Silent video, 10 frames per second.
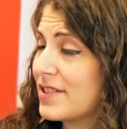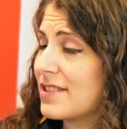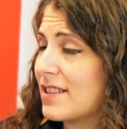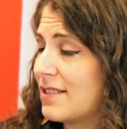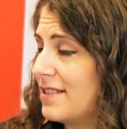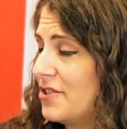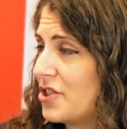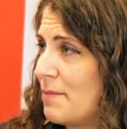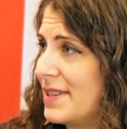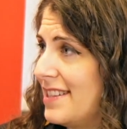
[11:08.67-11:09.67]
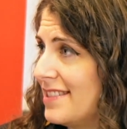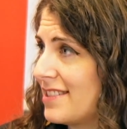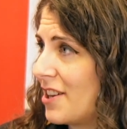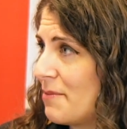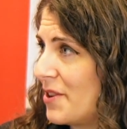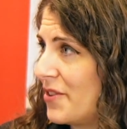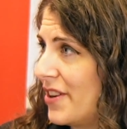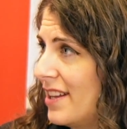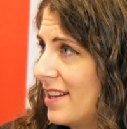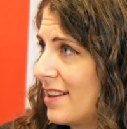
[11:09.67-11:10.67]
just saw the John Batiste
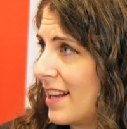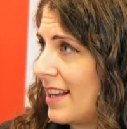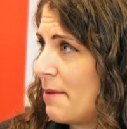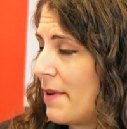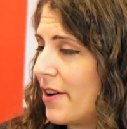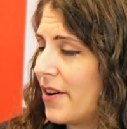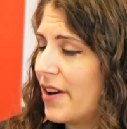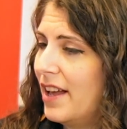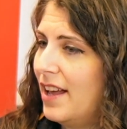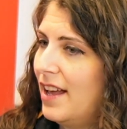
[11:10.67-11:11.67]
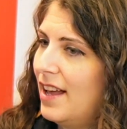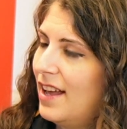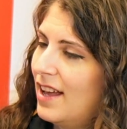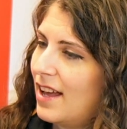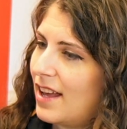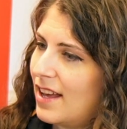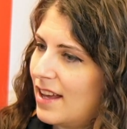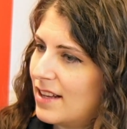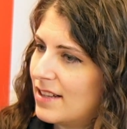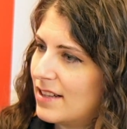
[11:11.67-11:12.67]
documentary that came out,
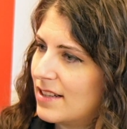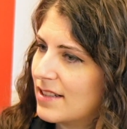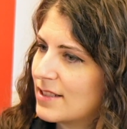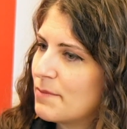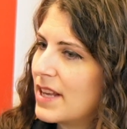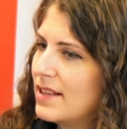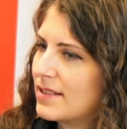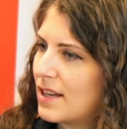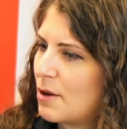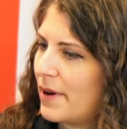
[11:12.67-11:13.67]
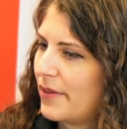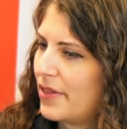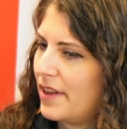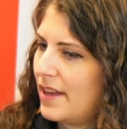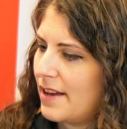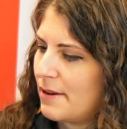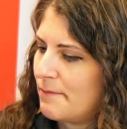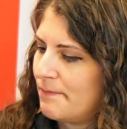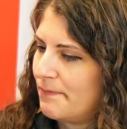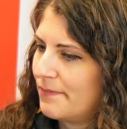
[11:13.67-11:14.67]
and something he said about the
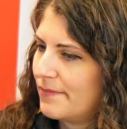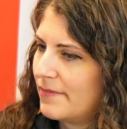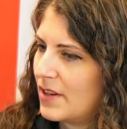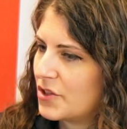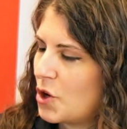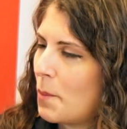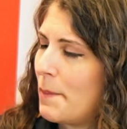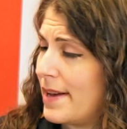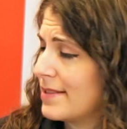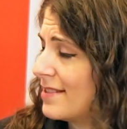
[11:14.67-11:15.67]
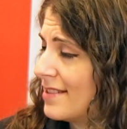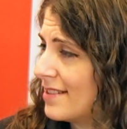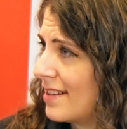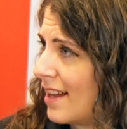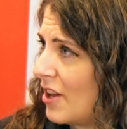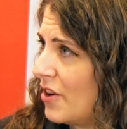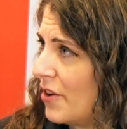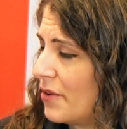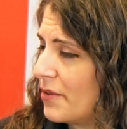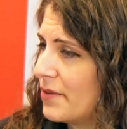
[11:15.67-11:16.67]
there's no best.
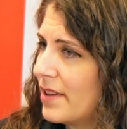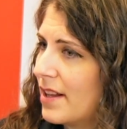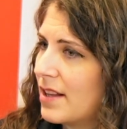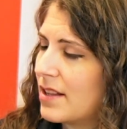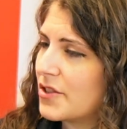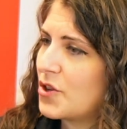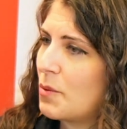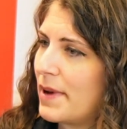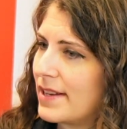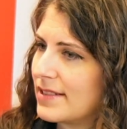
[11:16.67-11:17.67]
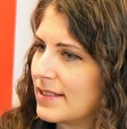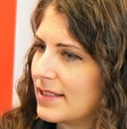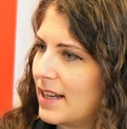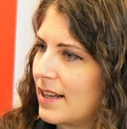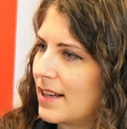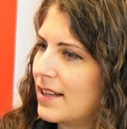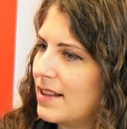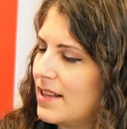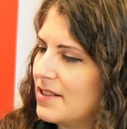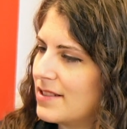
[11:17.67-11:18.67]
There's no best. It's like
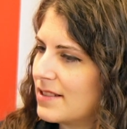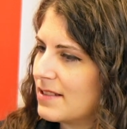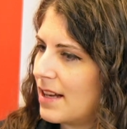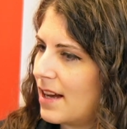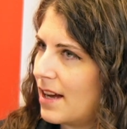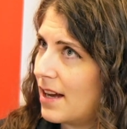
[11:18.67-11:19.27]
these